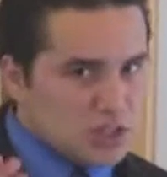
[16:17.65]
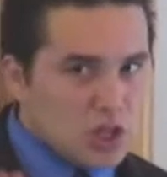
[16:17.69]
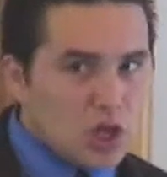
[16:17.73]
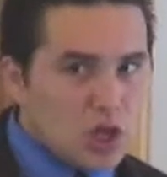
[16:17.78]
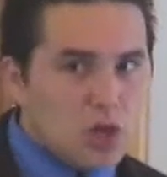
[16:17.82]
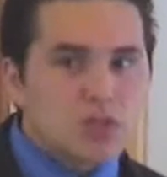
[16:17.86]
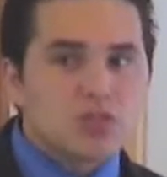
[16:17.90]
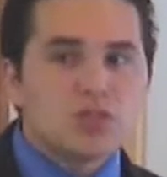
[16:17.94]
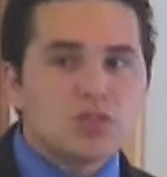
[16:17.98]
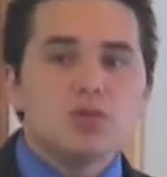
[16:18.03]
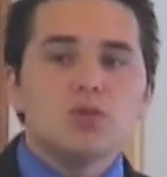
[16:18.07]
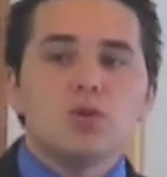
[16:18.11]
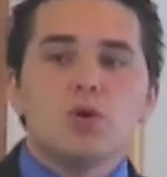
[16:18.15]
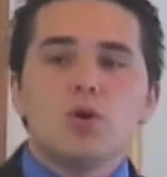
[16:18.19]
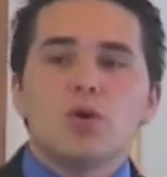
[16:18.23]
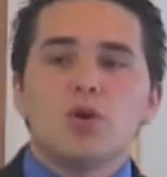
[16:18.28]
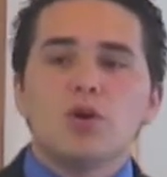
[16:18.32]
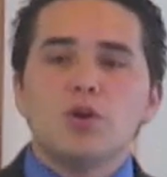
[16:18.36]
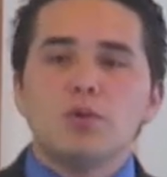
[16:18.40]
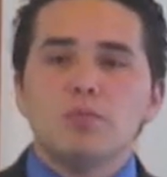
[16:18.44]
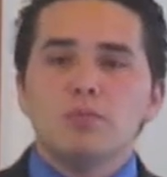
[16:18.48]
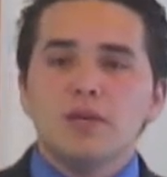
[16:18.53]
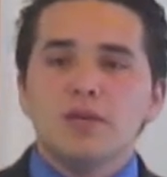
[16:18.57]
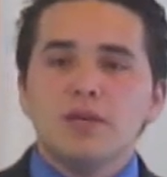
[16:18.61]
long as you don't
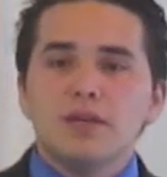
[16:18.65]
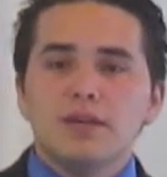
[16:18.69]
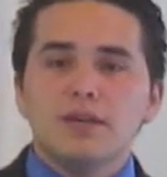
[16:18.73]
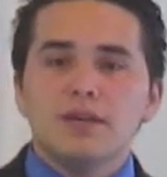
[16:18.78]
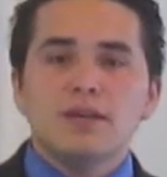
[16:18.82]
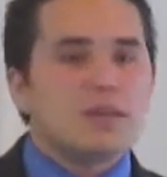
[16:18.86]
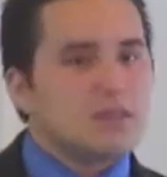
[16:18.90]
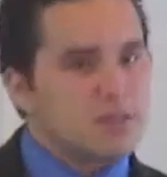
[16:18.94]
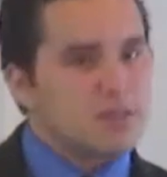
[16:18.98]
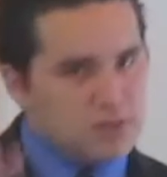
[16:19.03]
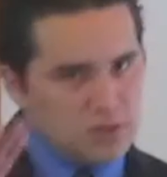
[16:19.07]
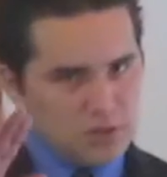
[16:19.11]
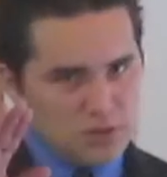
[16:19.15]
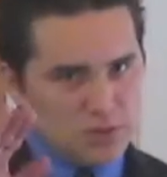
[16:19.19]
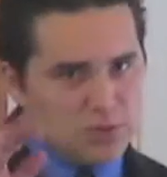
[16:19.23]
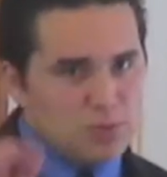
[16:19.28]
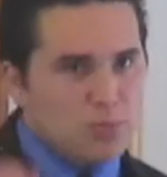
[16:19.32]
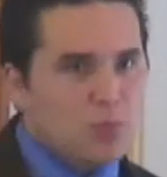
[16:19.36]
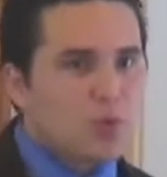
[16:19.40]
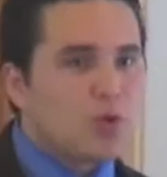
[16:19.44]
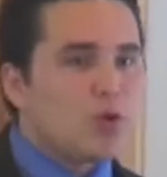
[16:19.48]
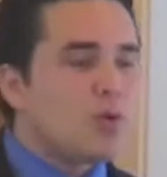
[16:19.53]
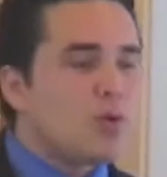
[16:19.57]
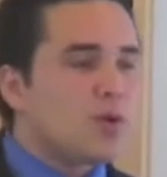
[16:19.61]
hurt me,
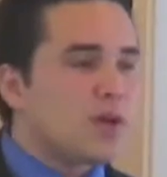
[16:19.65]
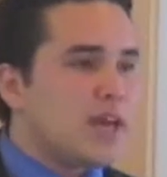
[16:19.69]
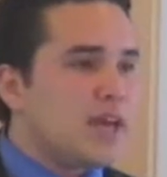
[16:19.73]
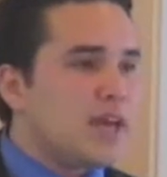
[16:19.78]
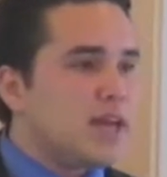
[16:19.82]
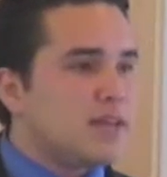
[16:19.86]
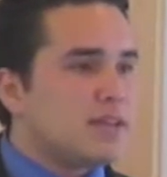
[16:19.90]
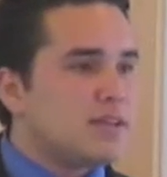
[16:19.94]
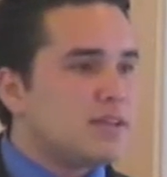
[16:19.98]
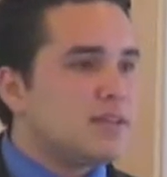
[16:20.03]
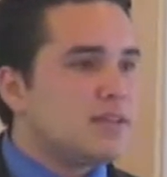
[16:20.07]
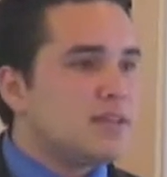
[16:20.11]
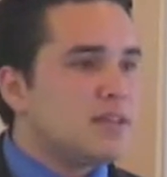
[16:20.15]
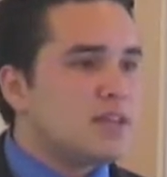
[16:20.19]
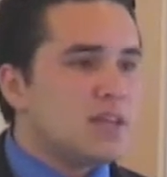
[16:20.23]
we're okay.